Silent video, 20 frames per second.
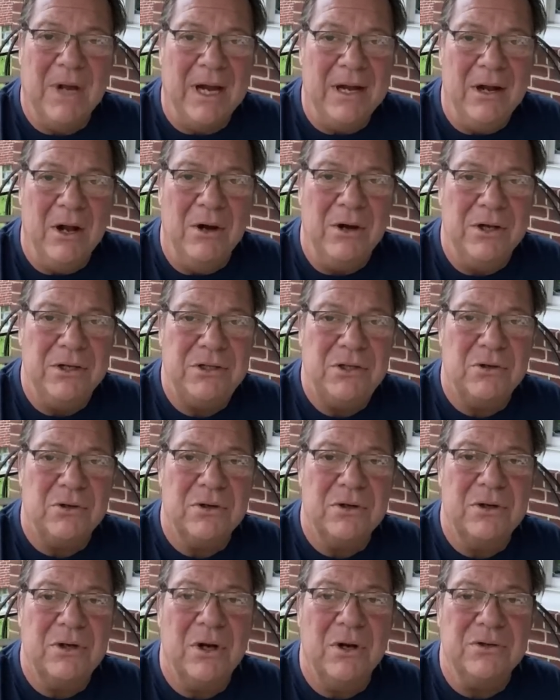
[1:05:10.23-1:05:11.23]
know that your
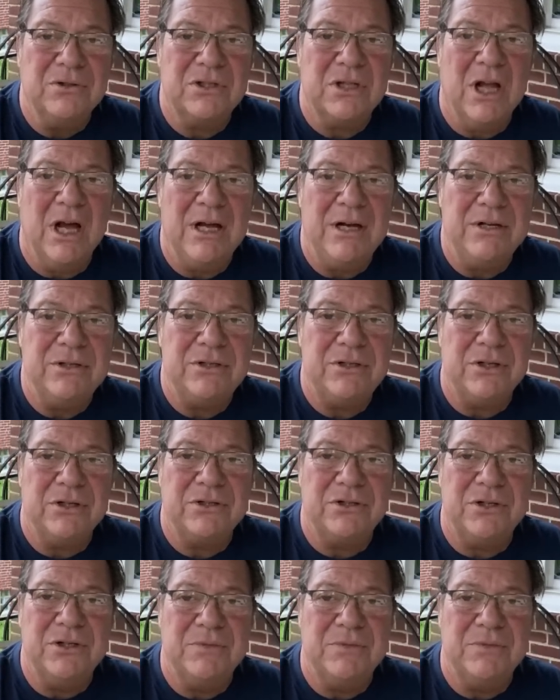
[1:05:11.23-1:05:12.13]
coastline is just